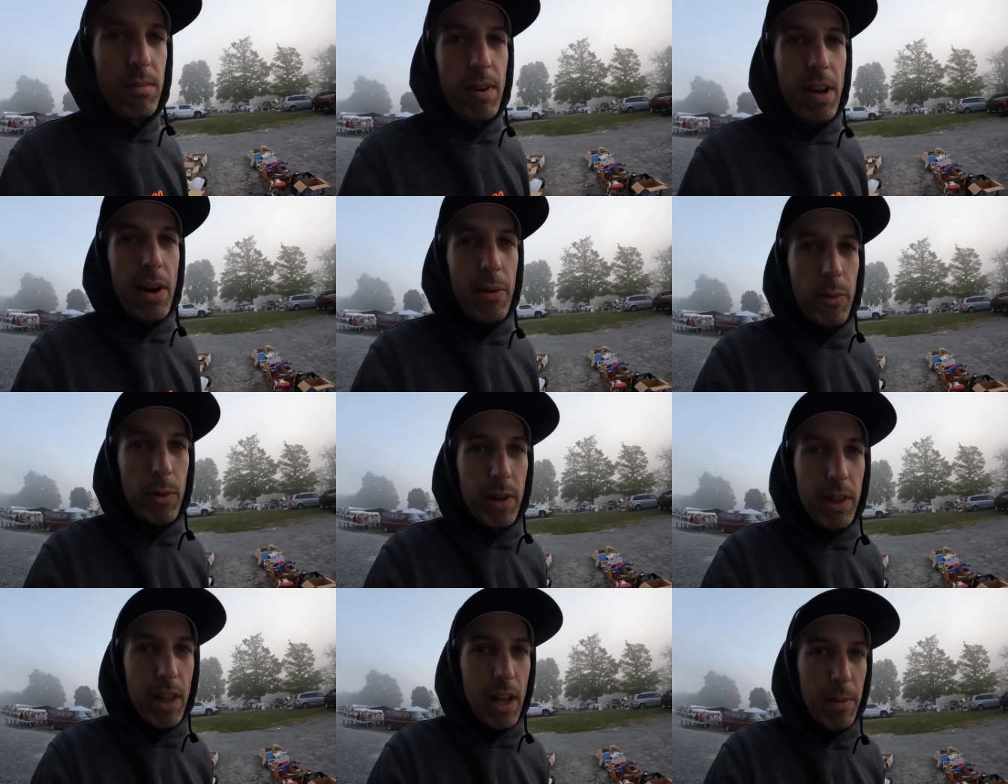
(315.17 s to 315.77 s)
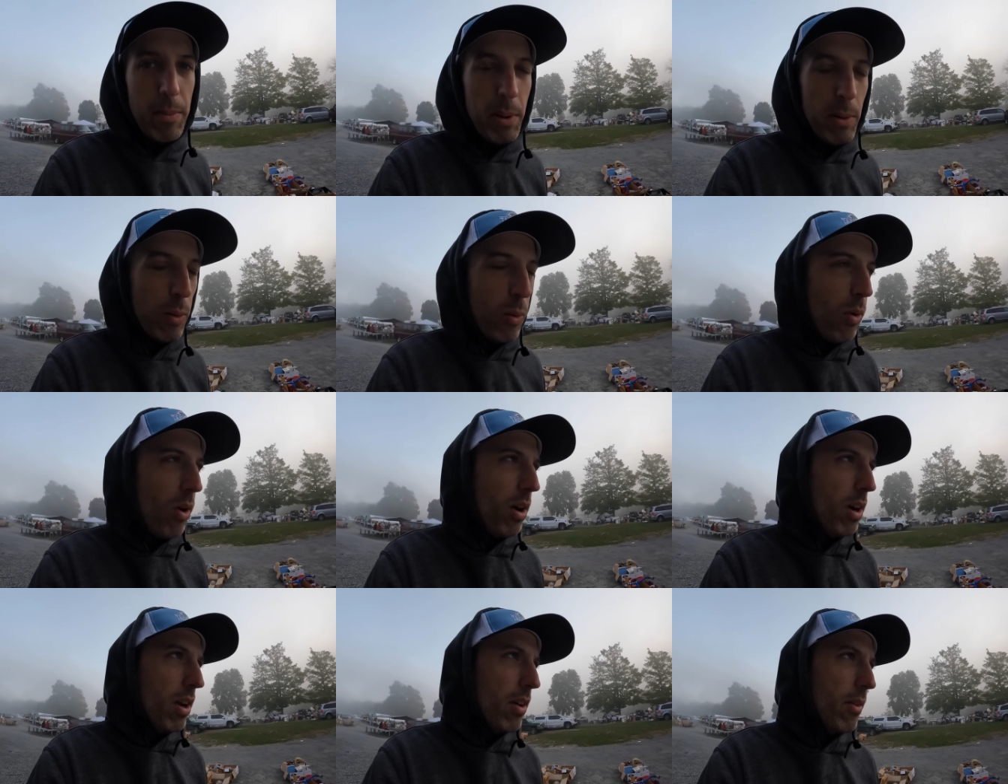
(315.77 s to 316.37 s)
not really a lot of people
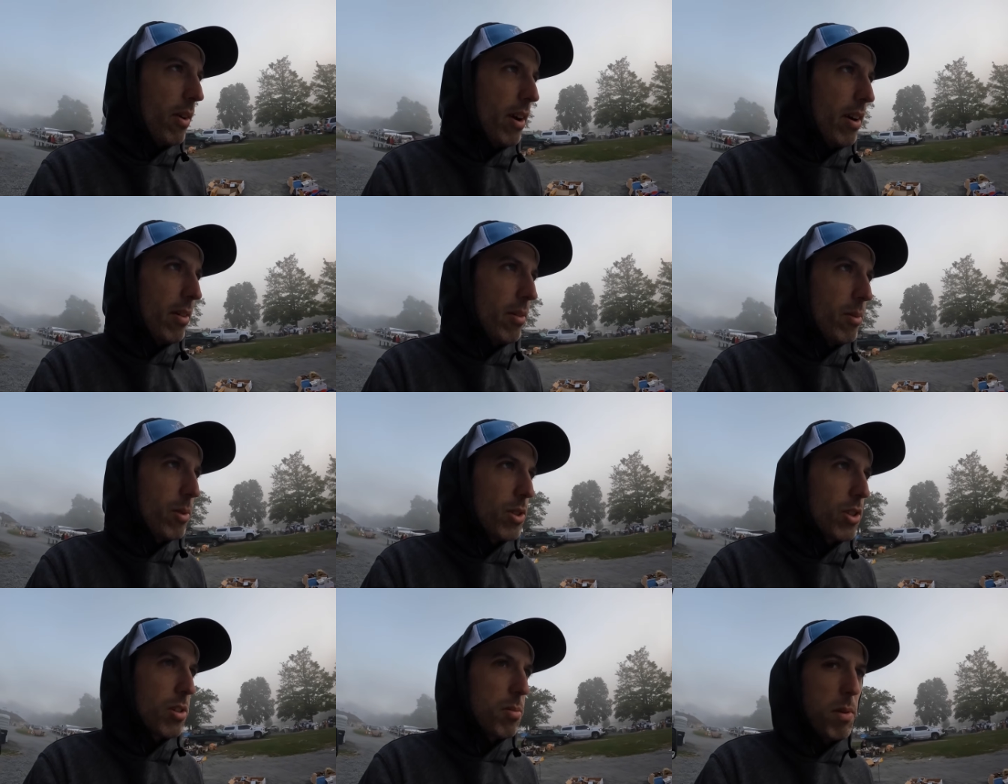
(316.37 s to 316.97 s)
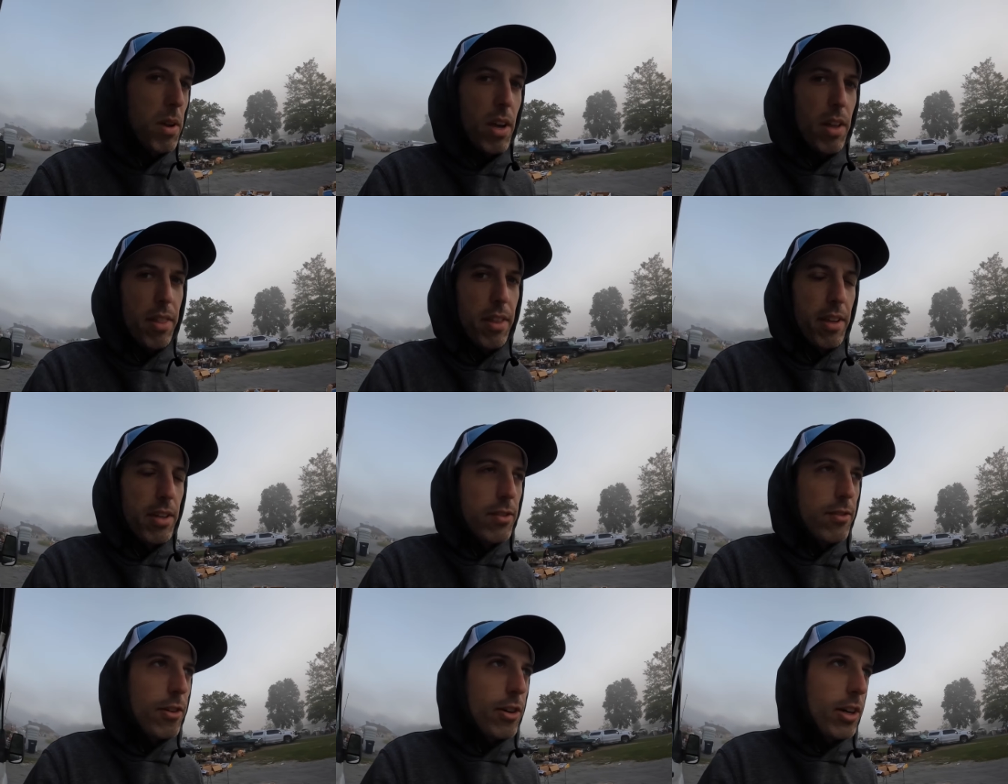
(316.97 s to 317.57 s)
walking around, which to me I
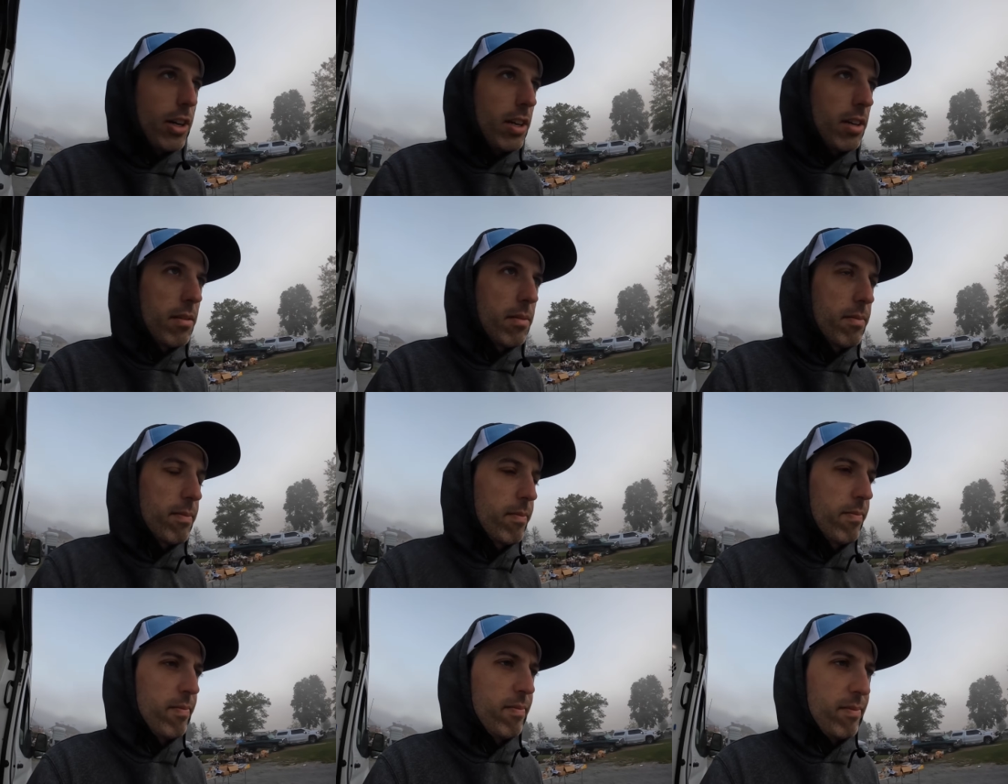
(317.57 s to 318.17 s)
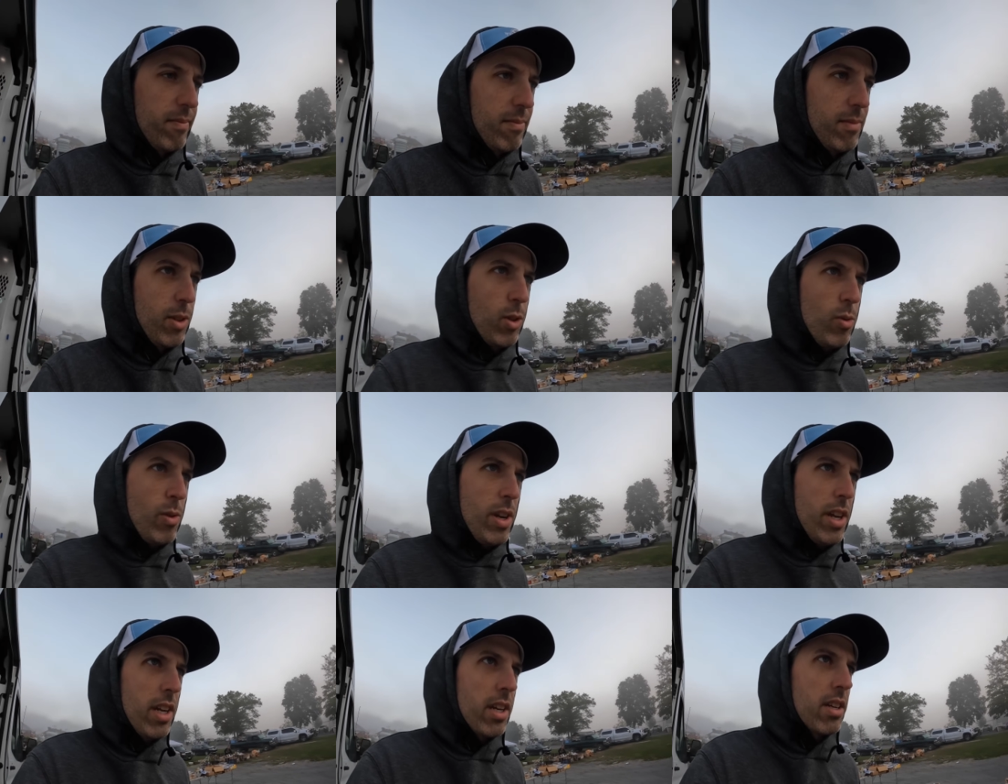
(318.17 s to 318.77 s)
think is very
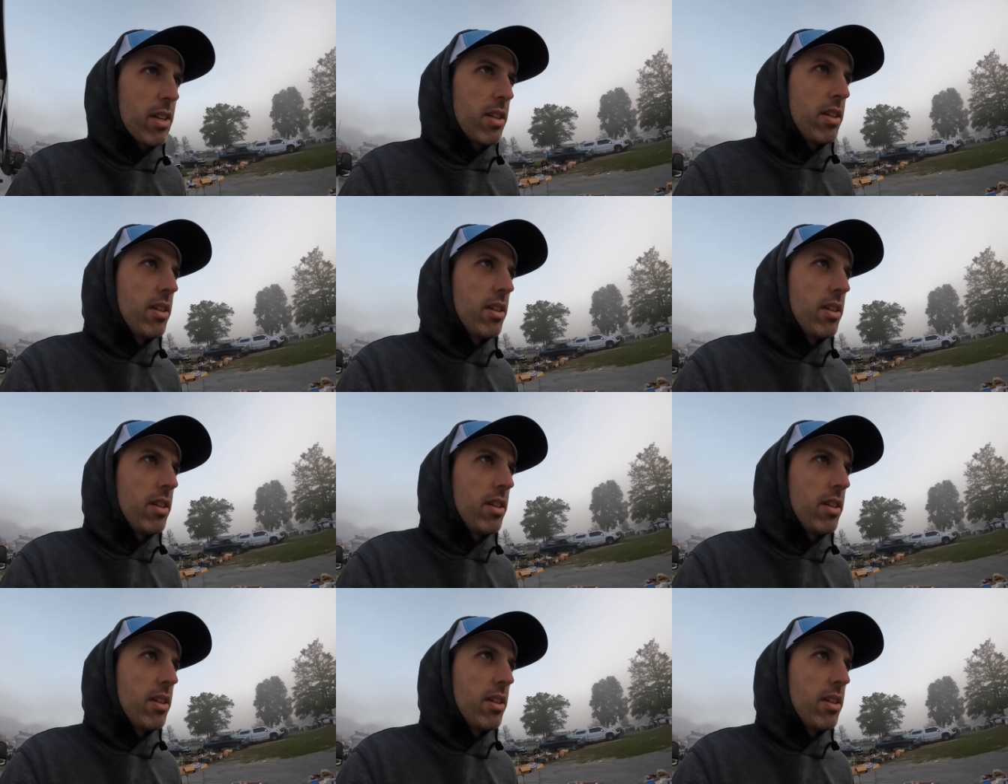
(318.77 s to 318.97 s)
unique.